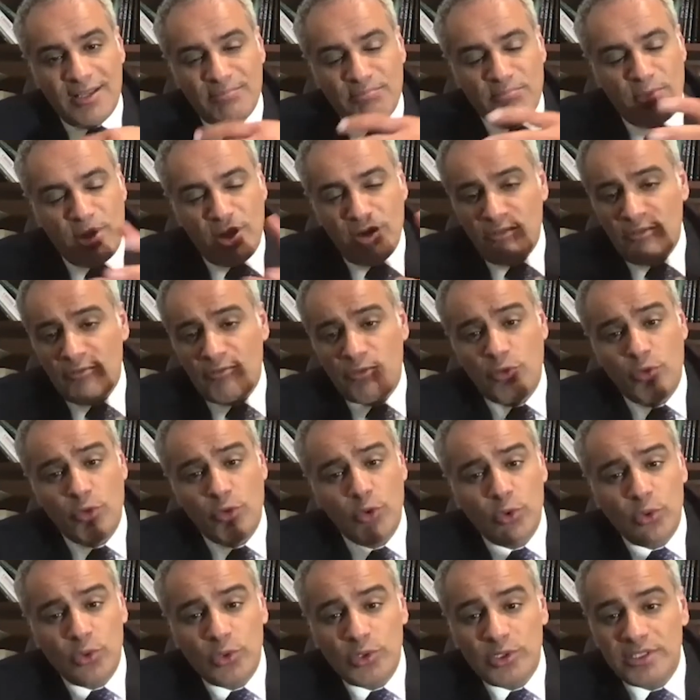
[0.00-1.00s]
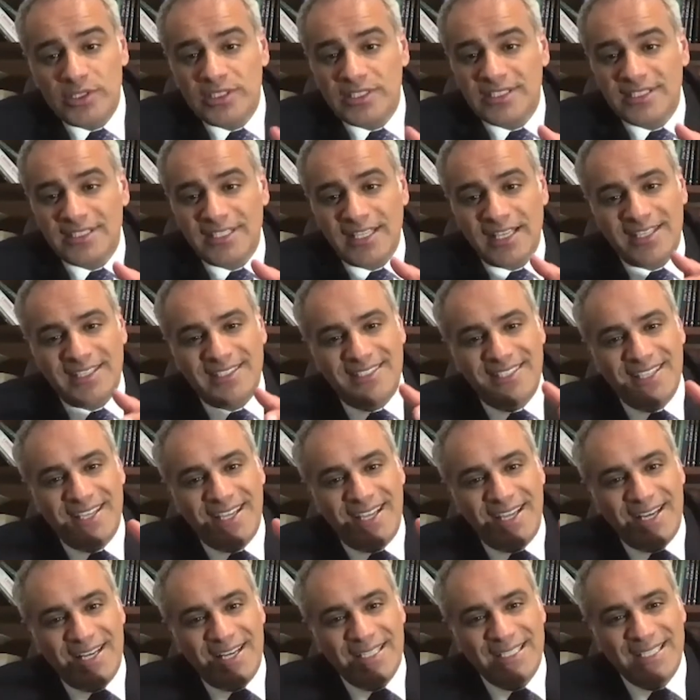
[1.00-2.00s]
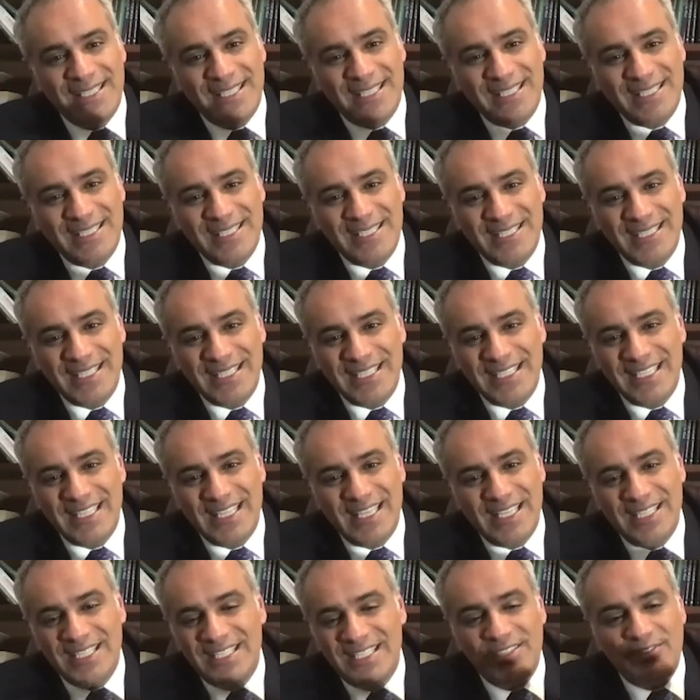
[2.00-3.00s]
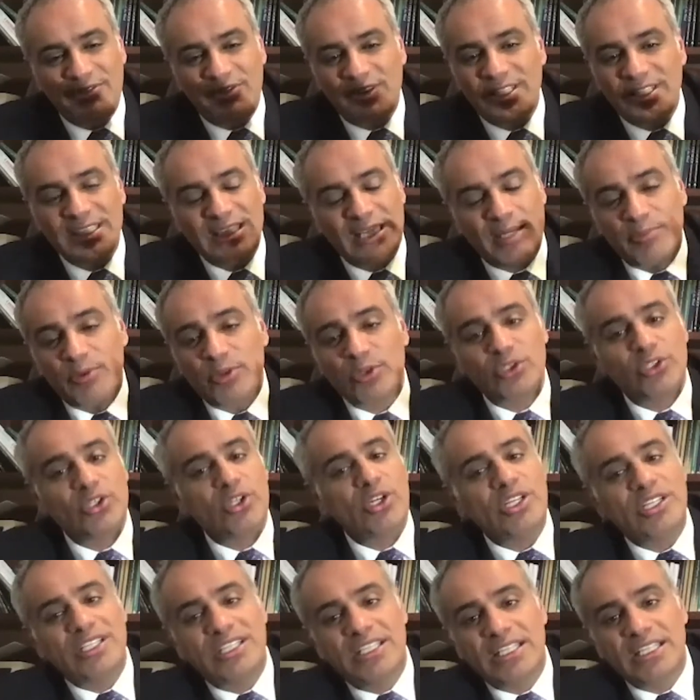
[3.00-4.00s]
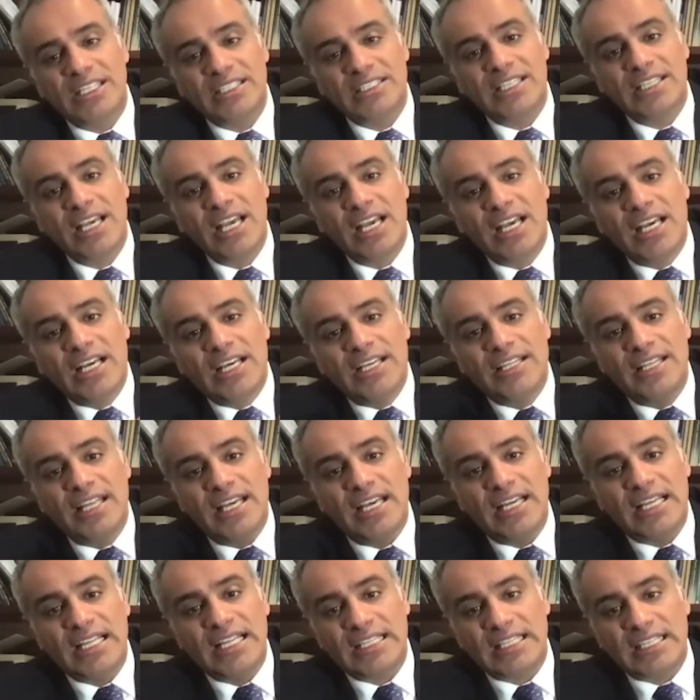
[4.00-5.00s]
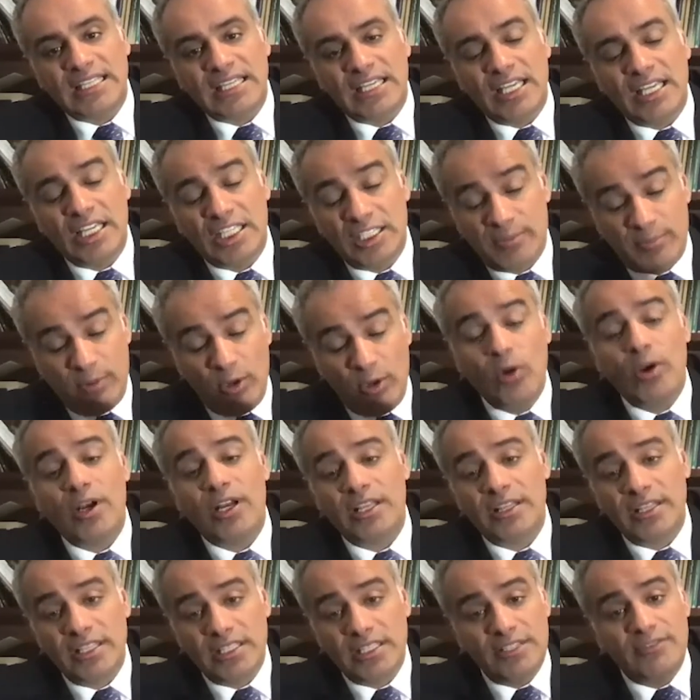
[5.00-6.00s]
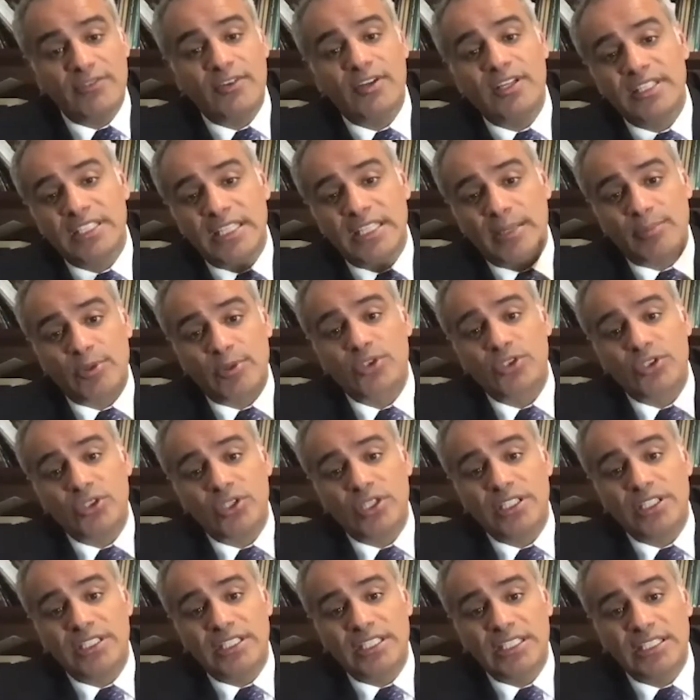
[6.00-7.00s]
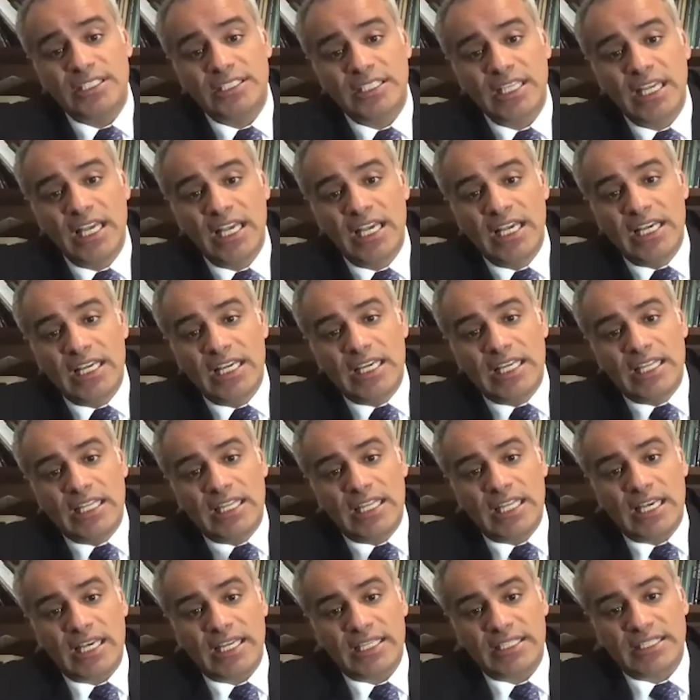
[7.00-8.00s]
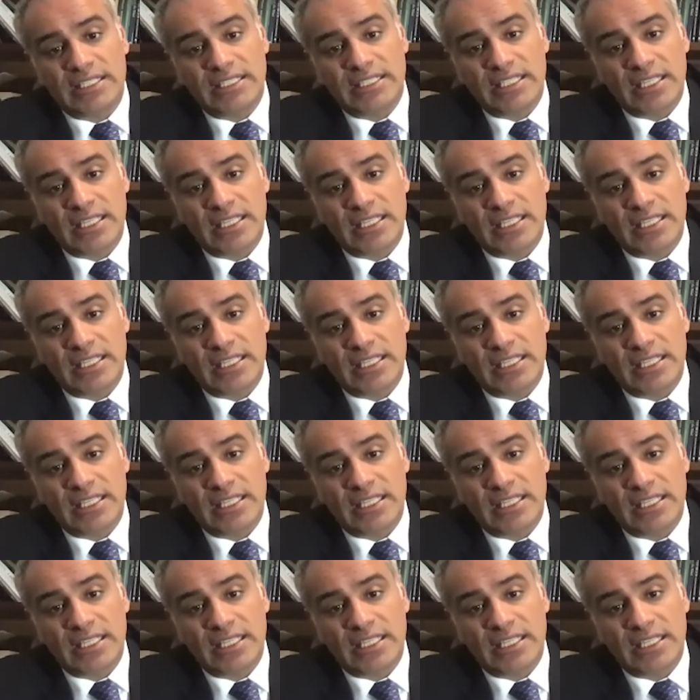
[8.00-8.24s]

in food sector and different opportunities that exploring the different opportunities that